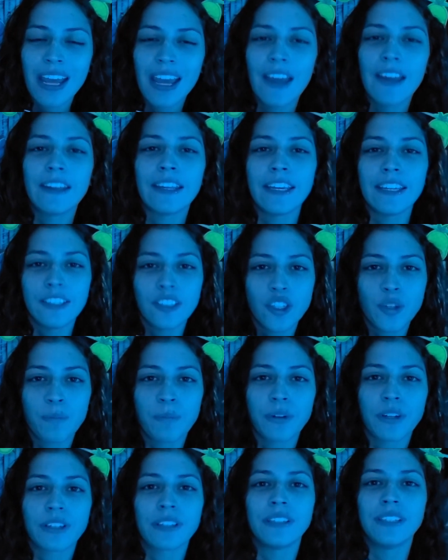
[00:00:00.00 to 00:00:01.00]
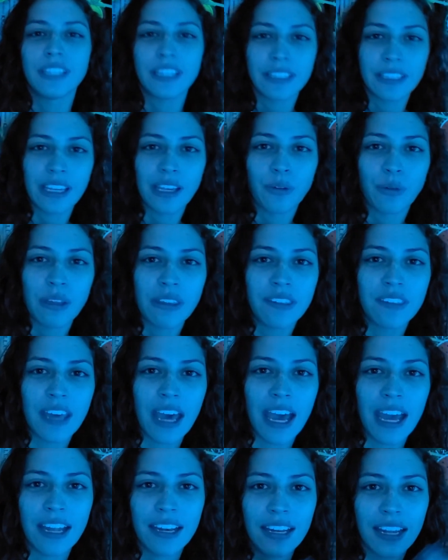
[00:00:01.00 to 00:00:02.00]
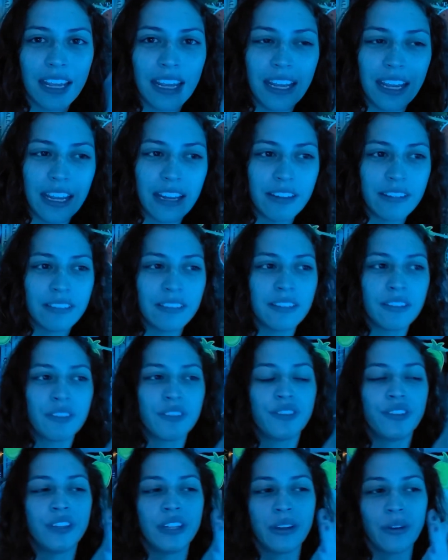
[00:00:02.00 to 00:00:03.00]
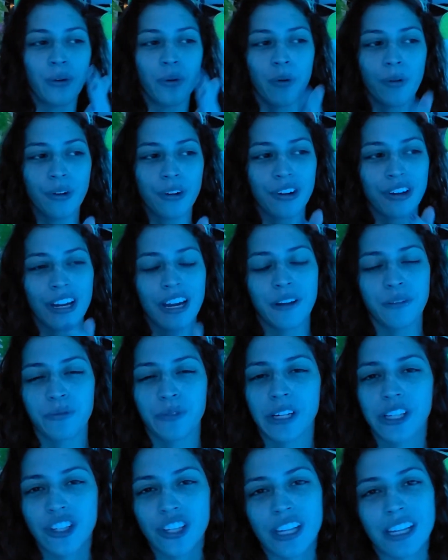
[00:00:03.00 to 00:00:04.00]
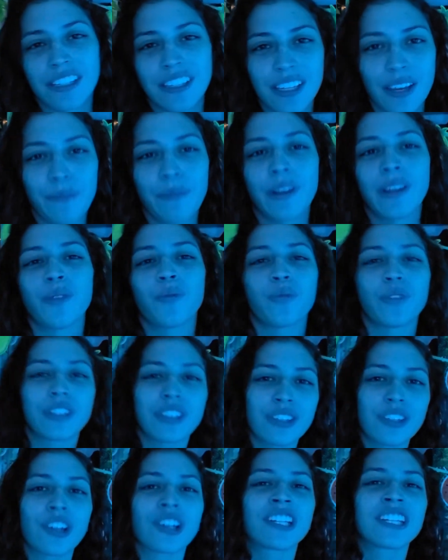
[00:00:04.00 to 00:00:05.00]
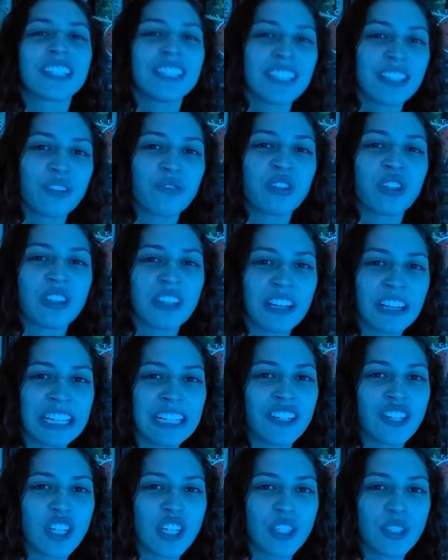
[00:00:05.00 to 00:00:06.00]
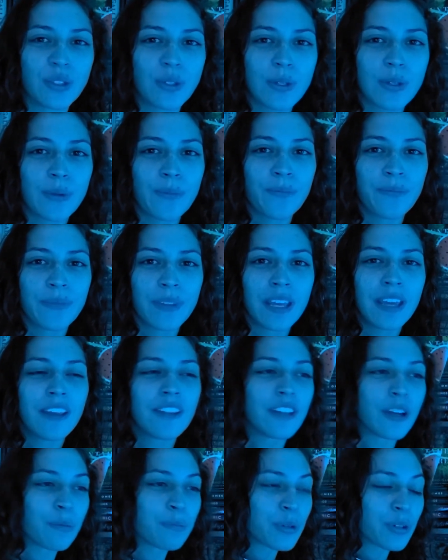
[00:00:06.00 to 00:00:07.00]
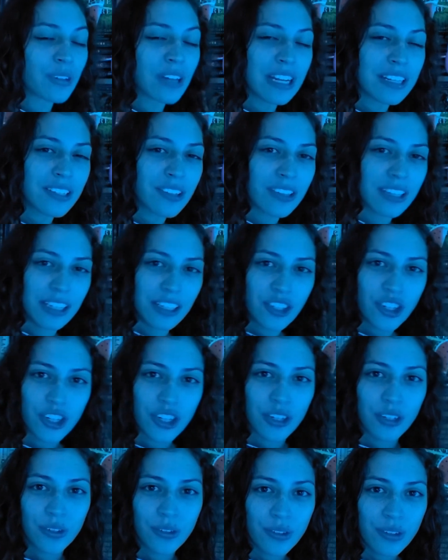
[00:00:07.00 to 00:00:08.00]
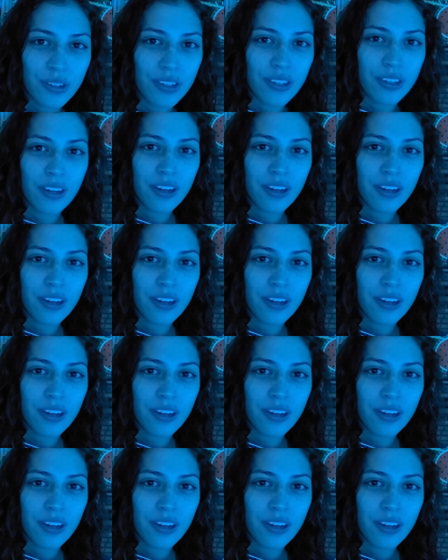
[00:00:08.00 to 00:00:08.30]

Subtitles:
and each book dealing with that in the order in which that somebody would start to deal with their issues. Their parental issues,